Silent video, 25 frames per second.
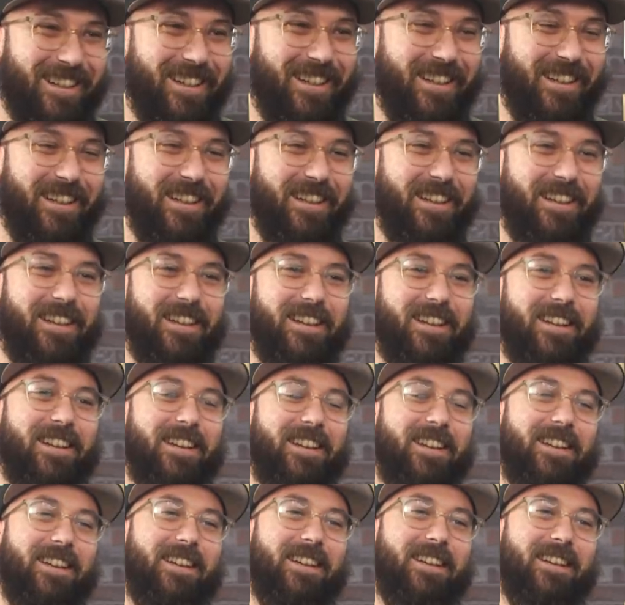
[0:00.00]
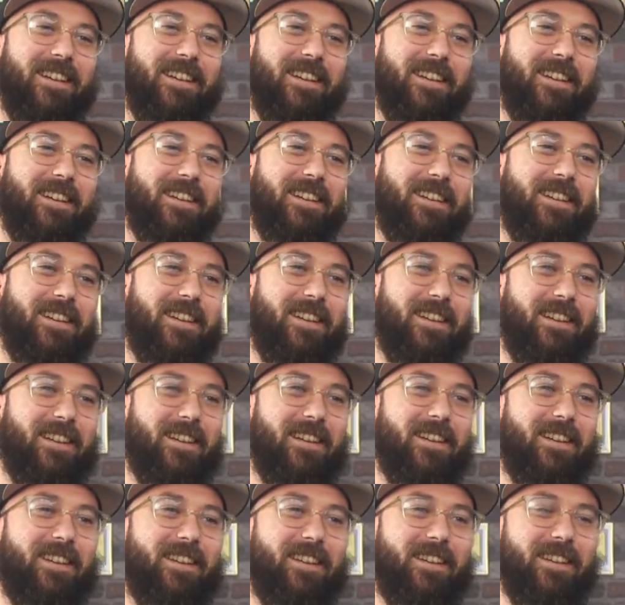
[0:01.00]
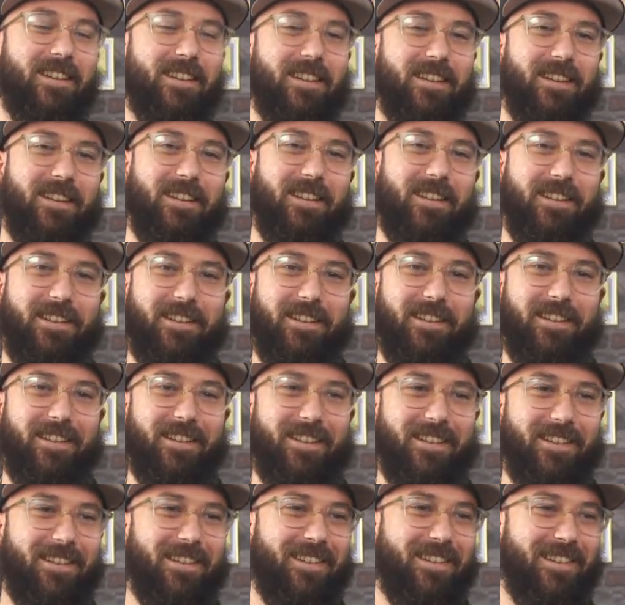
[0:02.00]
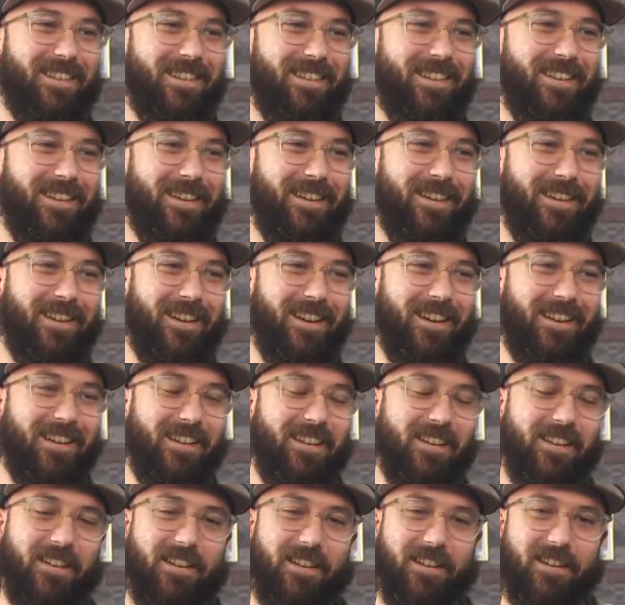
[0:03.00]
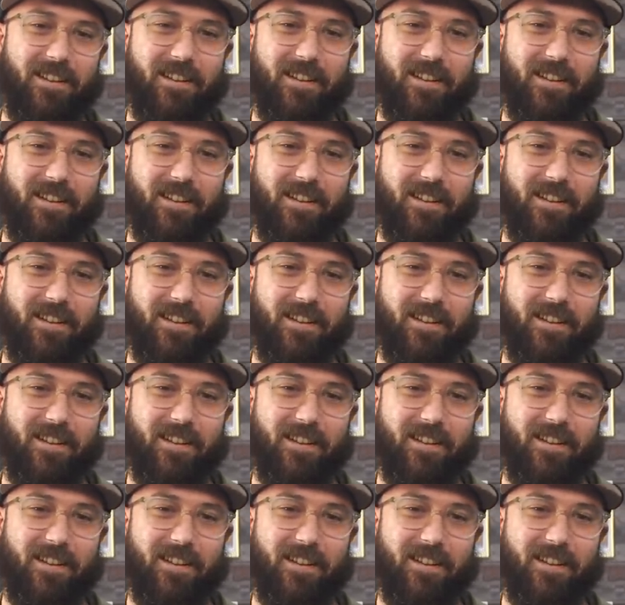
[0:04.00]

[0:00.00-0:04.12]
No words are spoken by the person on screen.